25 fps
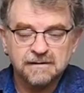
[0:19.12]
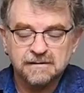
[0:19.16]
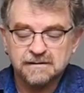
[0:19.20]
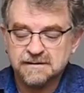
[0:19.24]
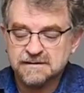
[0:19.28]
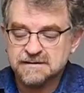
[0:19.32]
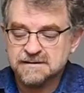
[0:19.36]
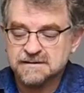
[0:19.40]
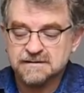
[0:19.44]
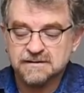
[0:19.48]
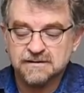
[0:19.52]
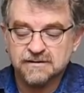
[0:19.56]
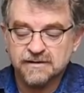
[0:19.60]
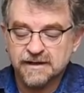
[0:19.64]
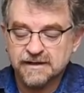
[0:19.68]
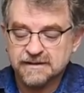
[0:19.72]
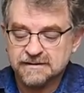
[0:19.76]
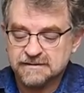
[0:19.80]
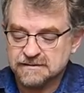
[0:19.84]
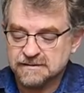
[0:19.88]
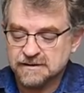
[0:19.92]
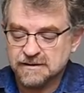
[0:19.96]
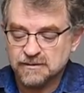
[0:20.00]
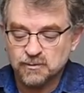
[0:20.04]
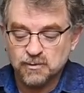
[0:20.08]
this is
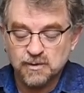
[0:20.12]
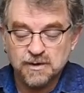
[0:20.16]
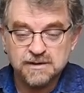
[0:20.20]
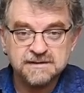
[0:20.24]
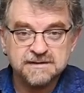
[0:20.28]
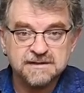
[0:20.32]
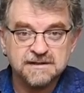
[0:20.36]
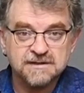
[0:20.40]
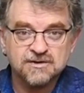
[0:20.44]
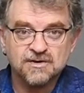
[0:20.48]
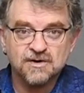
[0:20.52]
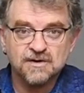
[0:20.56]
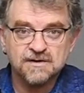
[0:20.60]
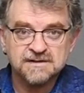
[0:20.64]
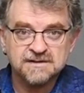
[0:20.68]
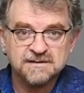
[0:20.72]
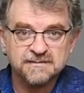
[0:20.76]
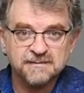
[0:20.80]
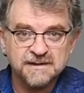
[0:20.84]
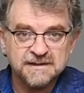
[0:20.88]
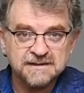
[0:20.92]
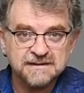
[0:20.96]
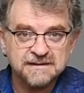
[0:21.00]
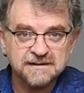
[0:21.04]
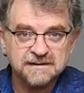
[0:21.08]
great. It works as a
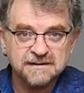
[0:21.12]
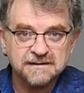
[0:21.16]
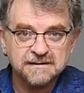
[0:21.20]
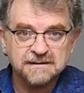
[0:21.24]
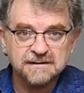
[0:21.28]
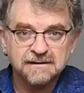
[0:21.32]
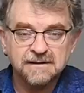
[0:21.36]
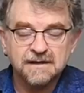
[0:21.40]
transmitter.